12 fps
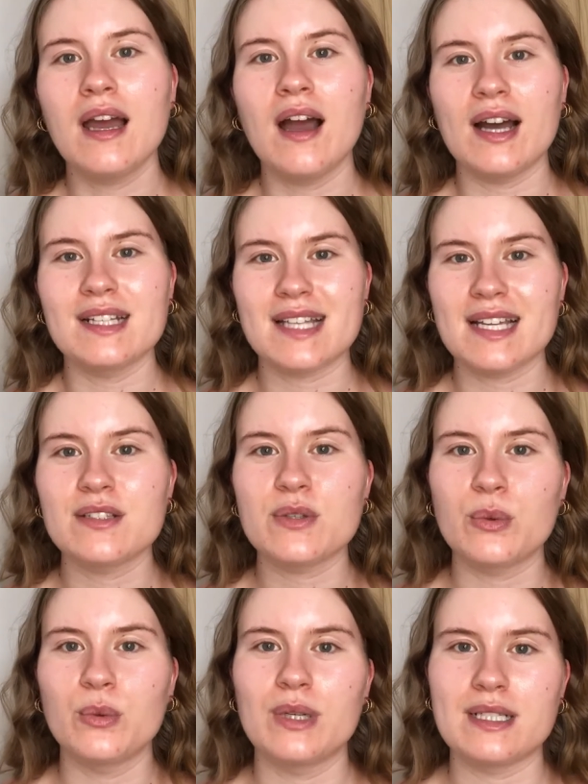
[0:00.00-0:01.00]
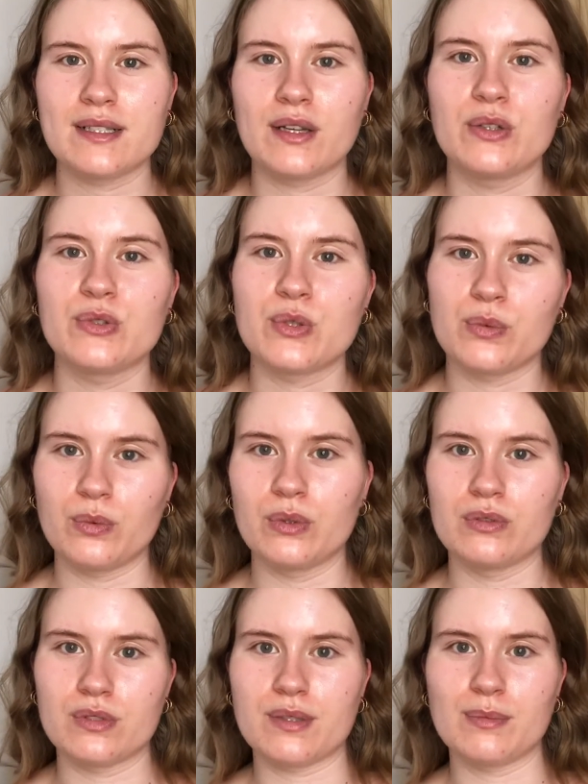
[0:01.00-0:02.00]
I tend to always go
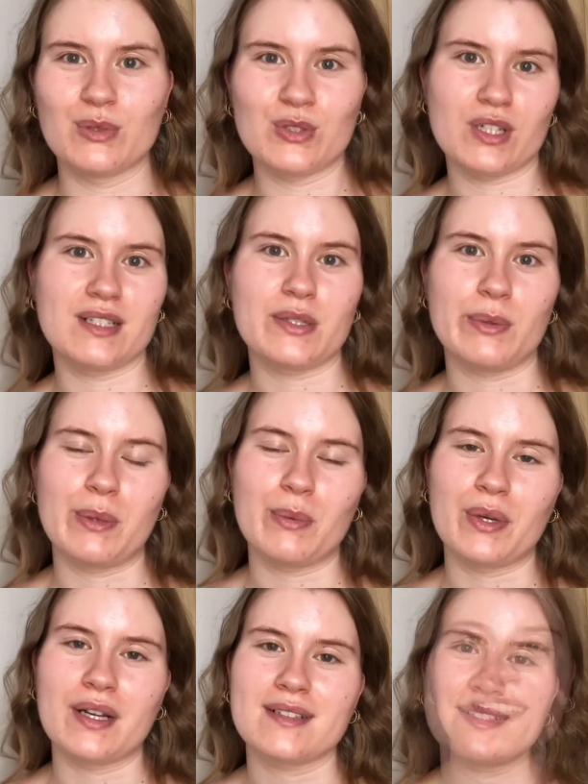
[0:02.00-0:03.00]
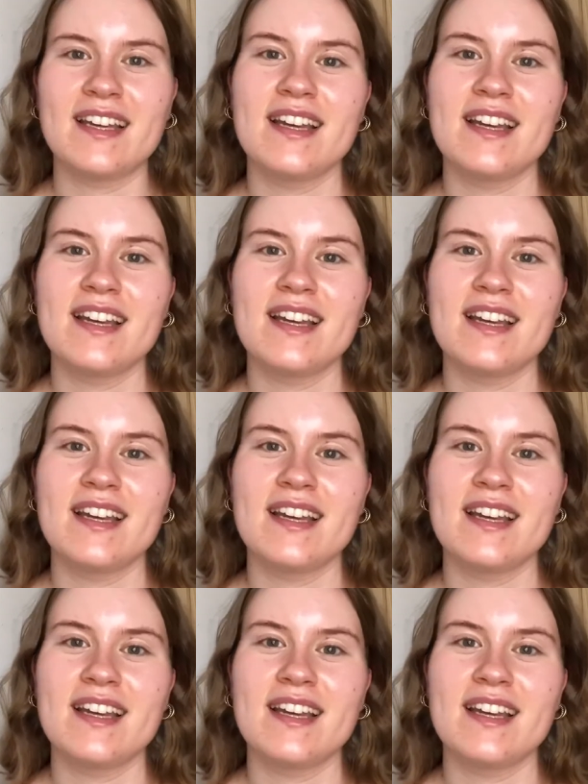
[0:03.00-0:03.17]
towards more Charlotte Tilbury products.